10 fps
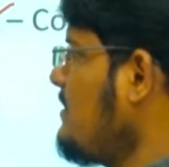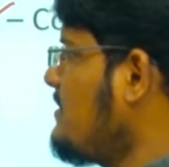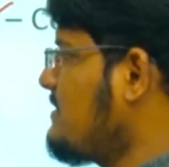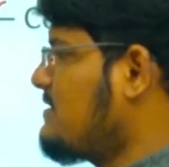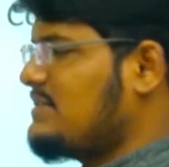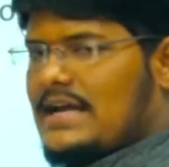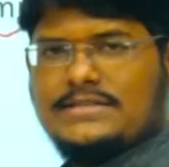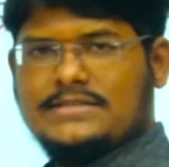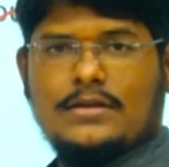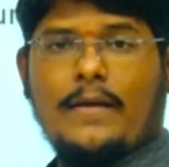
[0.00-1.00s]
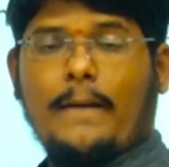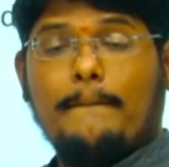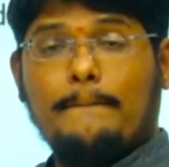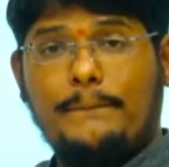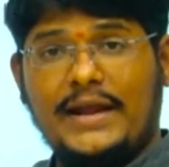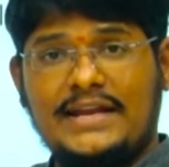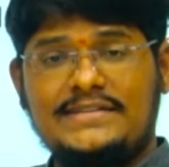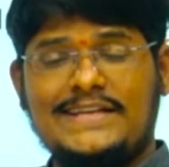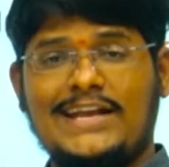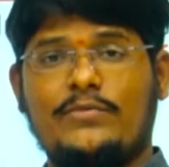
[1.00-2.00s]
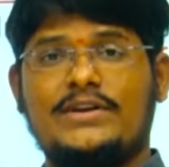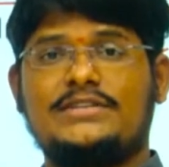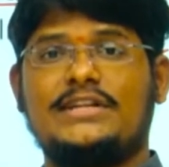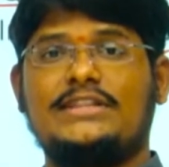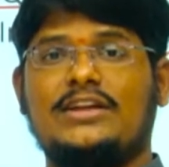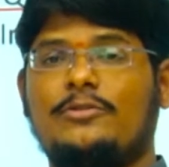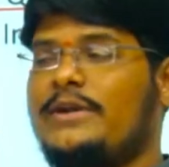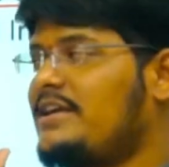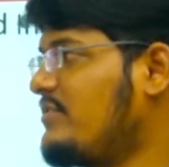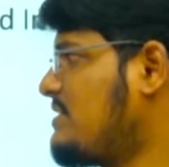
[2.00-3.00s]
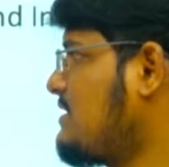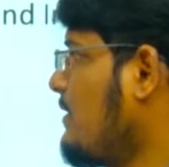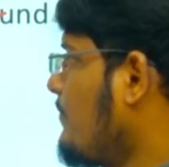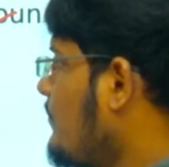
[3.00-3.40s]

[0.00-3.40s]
distance, basic question they'll be twisting.